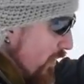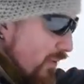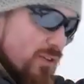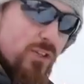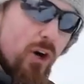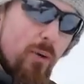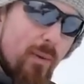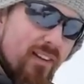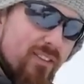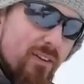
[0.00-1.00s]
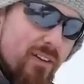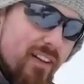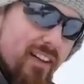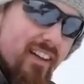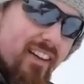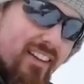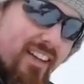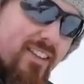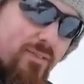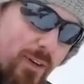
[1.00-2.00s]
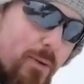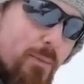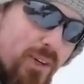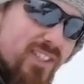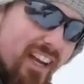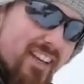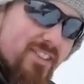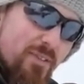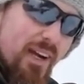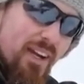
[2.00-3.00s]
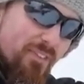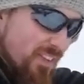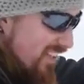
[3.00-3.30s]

through the jaw muscle. That's a very precise way of